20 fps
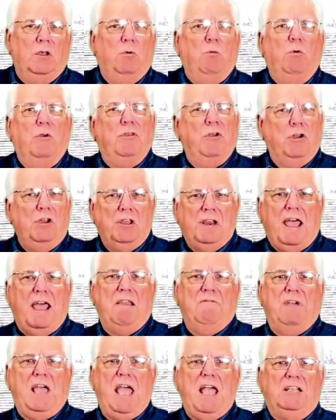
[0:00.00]
With Hood
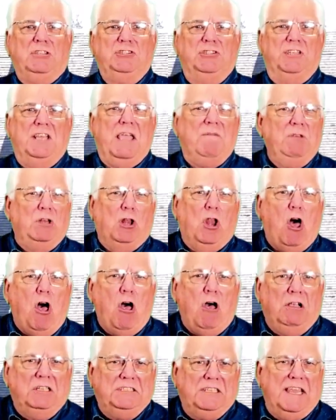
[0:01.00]
out of action, Evan
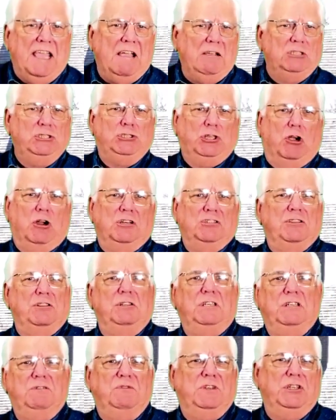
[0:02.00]
Law is now in charge of
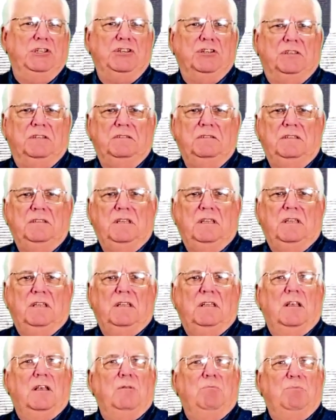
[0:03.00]
the division.
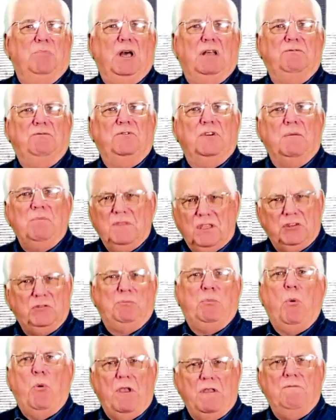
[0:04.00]
But from this
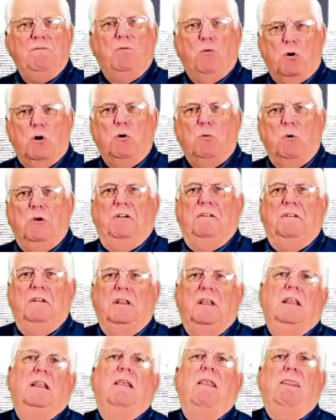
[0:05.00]
point forward,
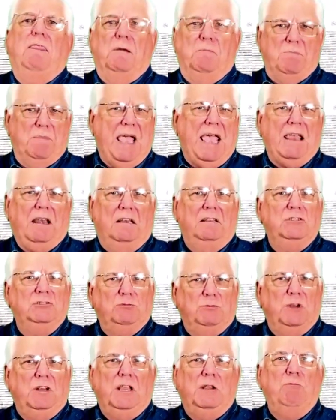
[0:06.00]
the battle
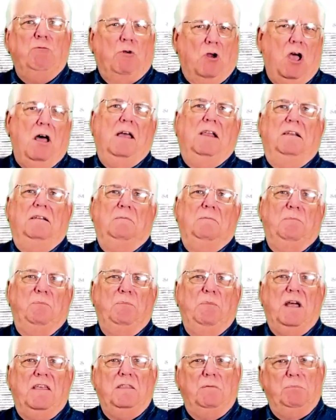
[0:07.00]
is really run
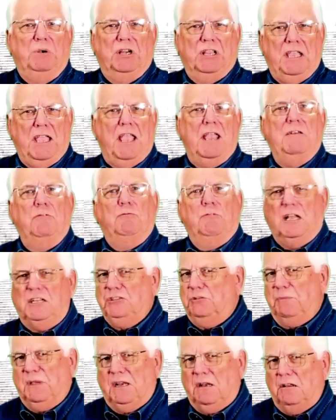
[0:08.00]
by the brigade and
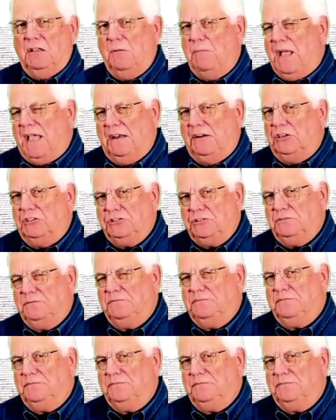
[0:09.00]
regimental commanders.